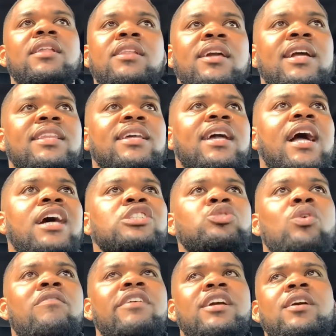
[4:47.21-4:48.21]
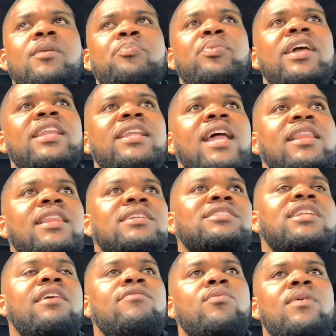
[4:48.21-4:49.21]
Look at the guys who already competed at this
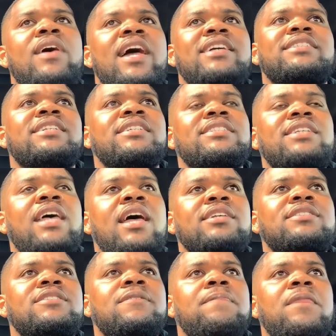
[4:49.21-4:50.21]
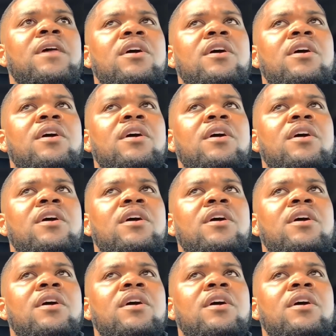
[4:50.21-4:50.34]
level and had success.